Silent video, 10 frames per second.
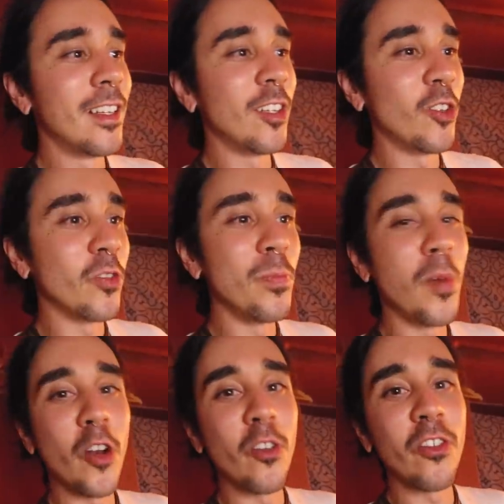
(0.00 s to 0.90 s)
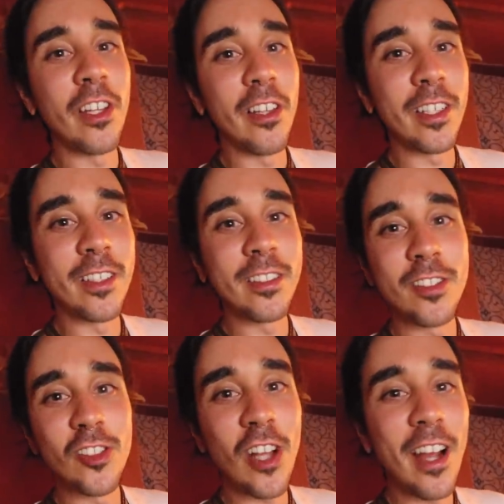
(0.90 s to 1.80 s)
little butter stealing
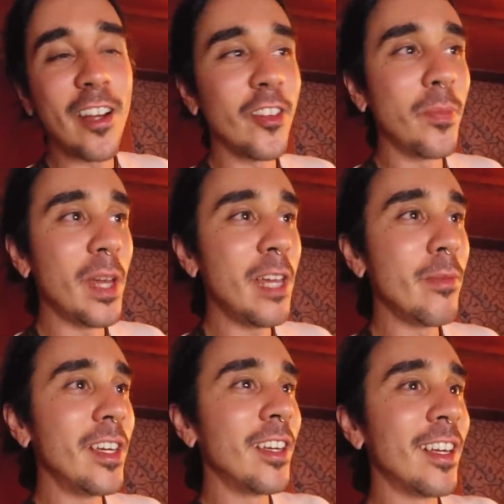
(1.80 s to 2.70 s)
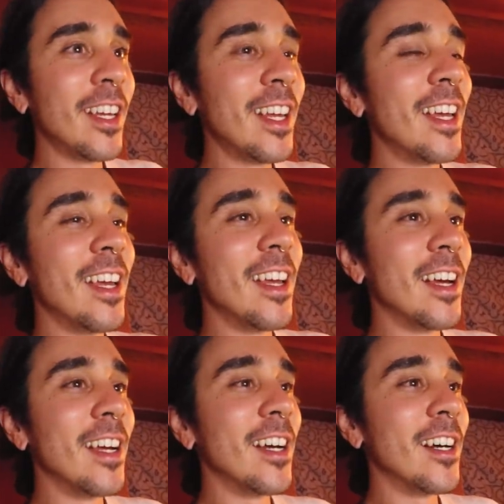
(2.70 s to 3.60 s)
child, baby.
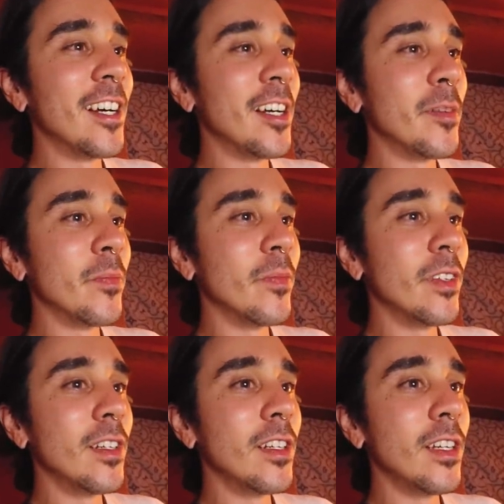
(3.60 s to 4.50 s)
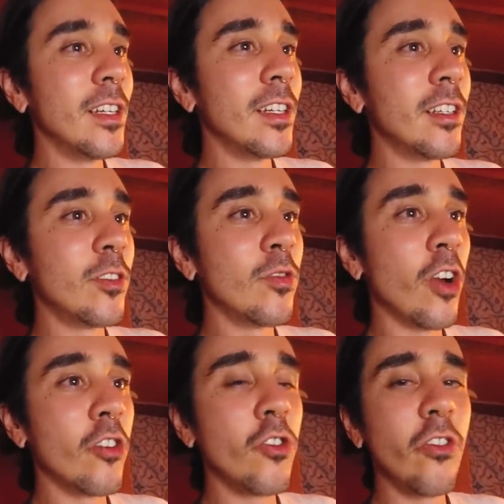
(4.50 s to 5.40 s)
And
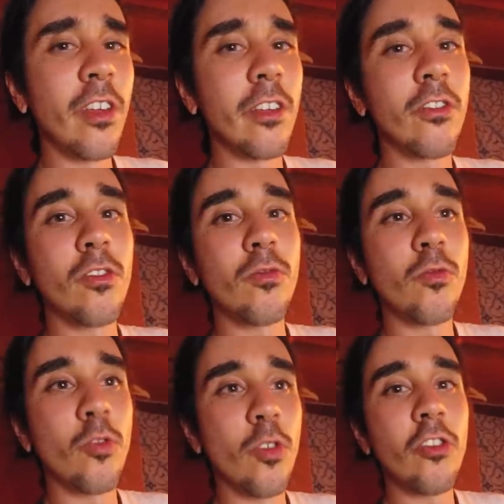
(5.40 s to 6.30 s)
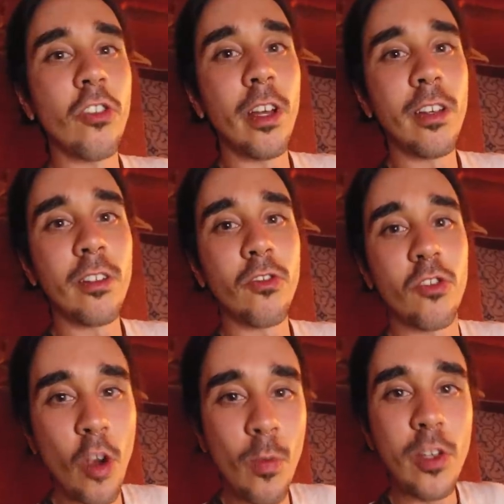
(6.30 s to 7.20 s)
Arjuna says, Krishna,
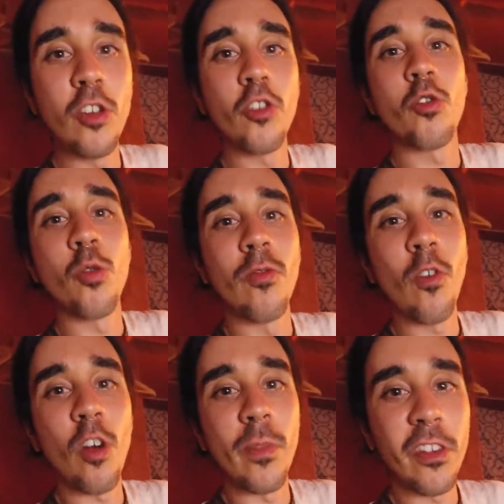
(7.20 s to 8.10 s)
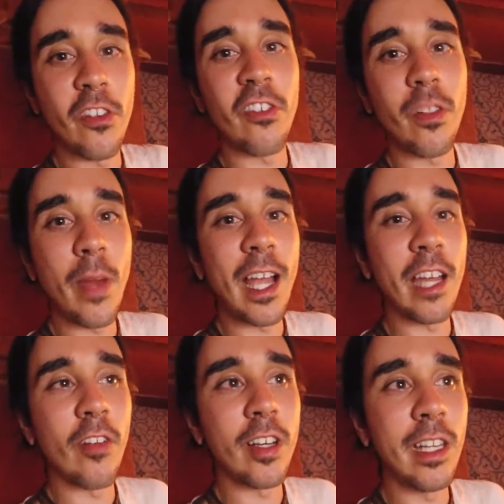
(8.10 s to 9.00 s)
show me your true form. This is in the
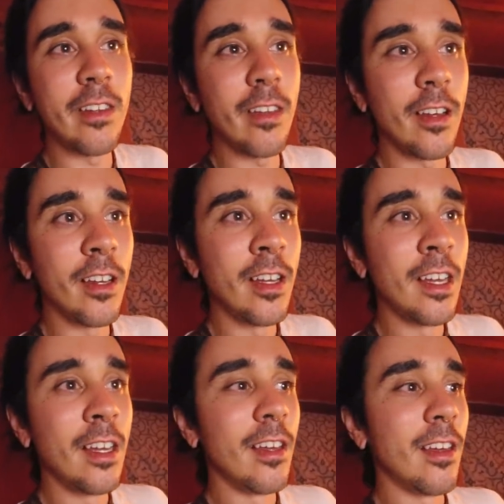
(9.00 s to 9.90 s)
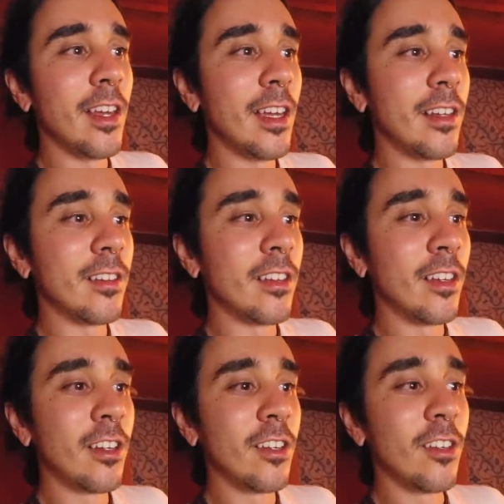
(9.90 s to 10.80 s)
Bhagavad Gita. And
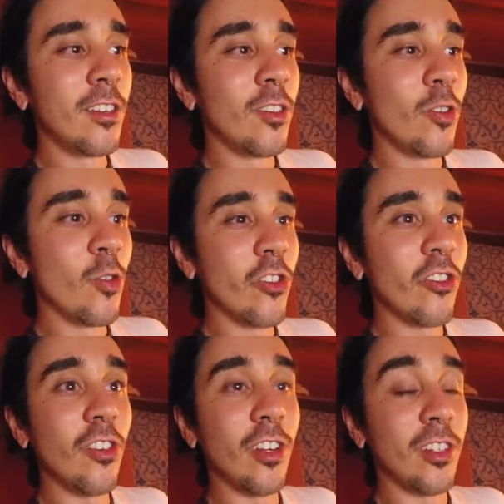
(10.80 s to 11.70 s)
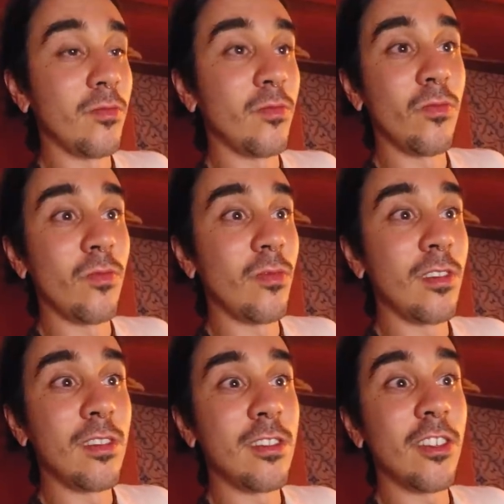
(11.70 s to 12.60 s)
Krishna
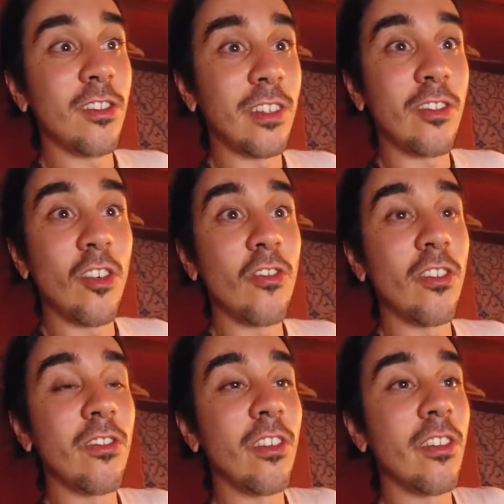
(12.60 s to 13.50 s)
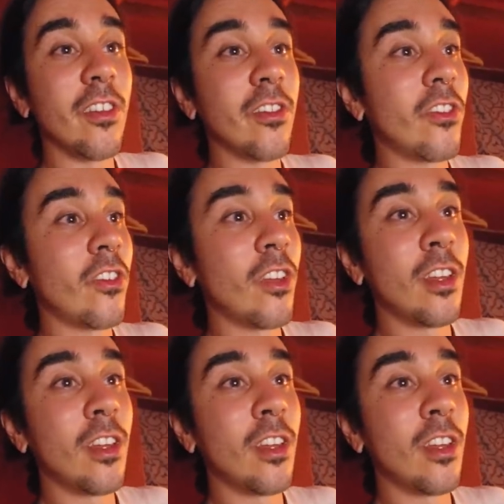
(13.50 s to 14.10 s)
just like turns into this